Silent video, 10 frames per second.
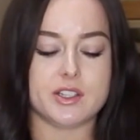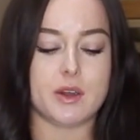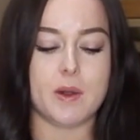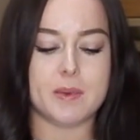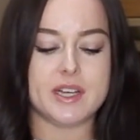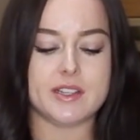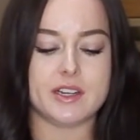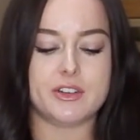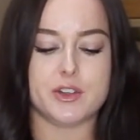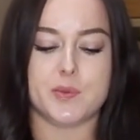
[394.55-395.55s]
So I
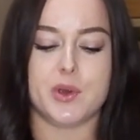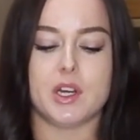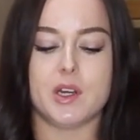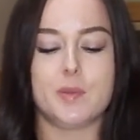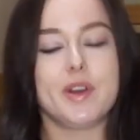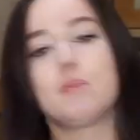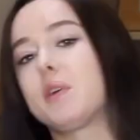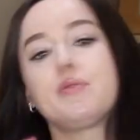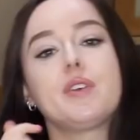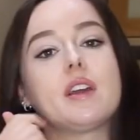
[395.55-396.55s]
basically just put a little bit on
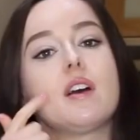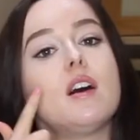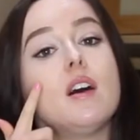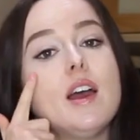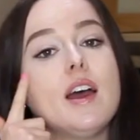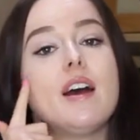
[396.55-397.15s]
my finger